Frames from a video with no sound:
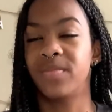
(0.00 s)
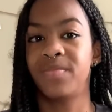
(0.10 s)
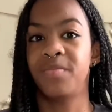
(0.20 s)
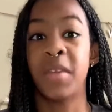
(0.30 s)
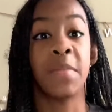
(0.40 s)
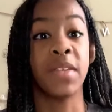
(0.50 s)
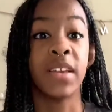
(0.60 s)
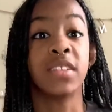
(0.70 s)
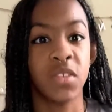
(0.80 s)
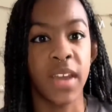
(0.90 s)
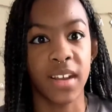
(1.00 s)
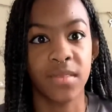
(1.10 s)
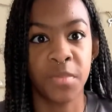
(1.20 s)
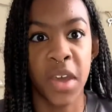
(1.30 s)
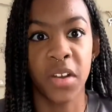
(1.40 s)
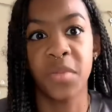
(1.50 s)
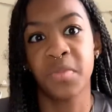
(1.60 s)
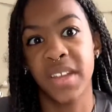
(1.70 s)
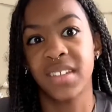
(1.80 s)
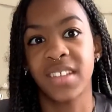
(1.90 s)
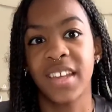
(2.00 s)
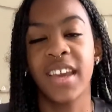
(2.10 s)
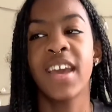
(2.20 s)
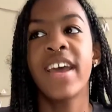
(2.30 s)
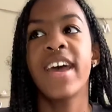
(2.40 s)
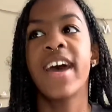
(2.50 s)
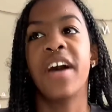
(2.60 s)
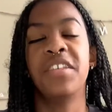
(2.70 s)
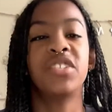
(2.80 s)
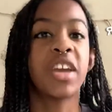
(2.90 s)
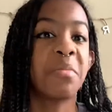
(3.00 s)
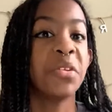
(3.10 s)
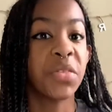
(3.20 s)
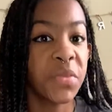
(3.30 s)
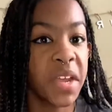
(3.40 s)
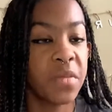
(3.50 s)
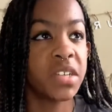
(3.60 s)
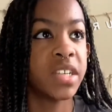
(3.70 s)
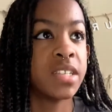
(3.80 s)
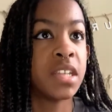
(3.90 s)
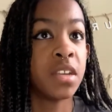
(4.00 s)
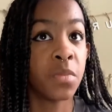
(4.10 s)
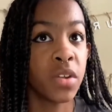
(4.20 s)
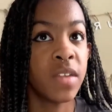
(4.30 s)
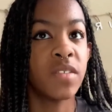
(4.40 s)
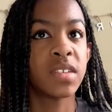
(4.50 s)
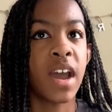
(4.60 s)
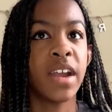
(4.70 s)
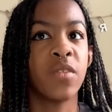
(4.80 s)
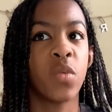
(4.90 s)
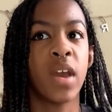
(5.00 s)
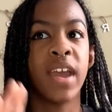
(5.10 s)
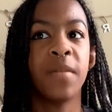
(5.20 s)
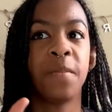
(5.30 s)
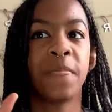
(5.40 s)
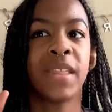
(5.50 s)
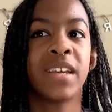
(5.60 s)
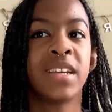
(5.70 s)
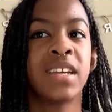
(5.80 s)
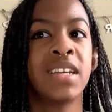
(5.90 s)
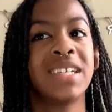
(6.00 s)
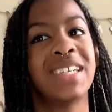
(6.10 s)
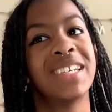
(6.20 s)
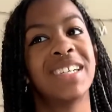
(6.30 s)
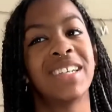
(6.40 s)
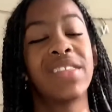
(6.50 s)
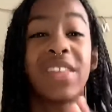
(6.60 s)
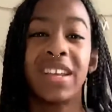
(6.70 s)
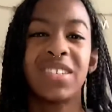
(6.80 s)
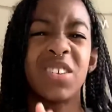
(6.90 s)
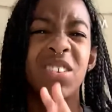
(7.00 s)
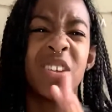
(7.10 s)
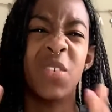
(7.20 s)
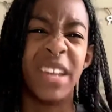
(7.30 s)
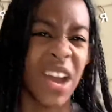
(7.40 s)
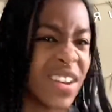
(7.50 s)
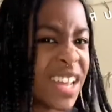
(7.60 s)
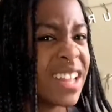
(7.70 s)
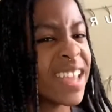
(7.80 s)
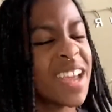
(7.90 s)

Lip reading: things do get better, basically. And then chapter 3, which is the debrief, is kind of when things start to go downhill again,